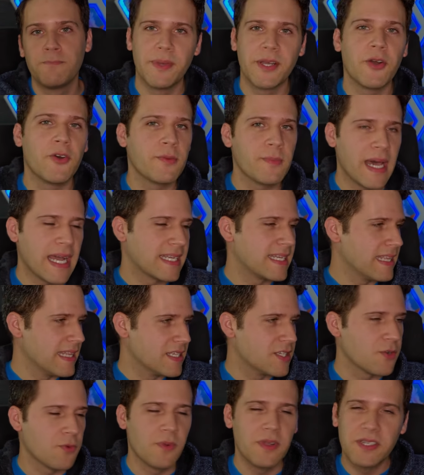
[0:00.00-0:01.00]
But going back to
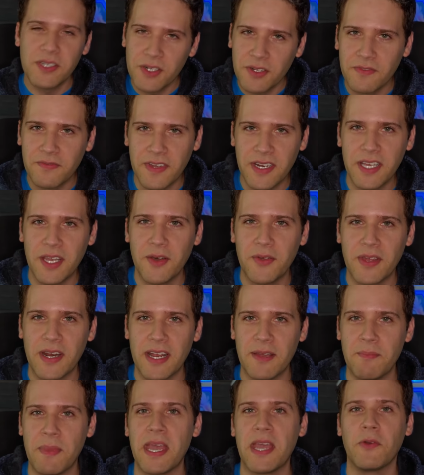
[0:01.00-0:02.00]
this original video that
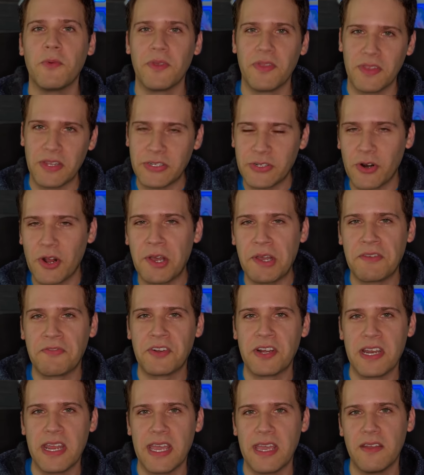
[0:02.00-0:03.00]
I made with the draw
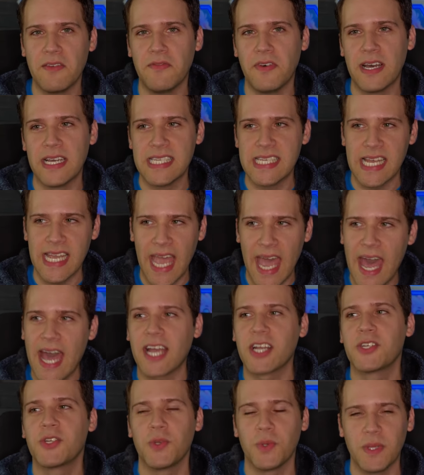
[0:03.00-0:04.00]
everyday advice, I
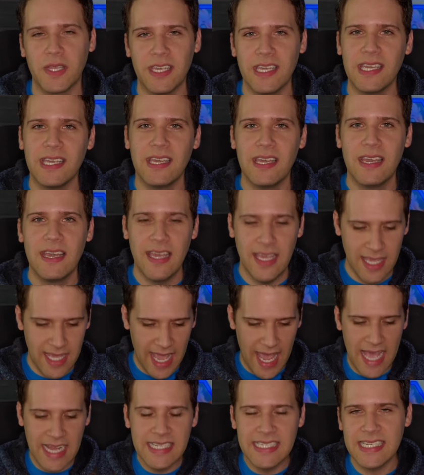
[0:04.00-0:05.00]
actually
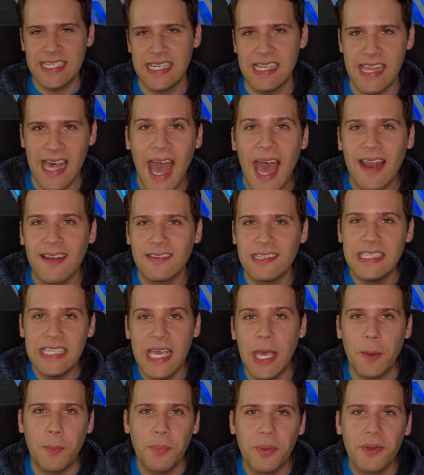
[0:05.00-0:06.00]
ended that
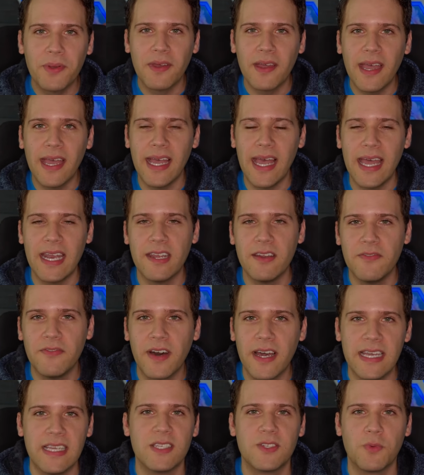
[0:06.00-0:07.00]
tip and
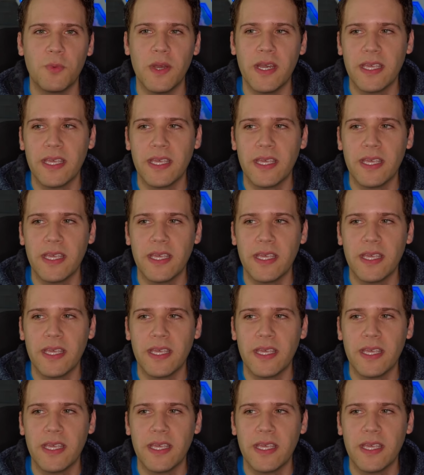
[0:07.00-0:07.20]
advice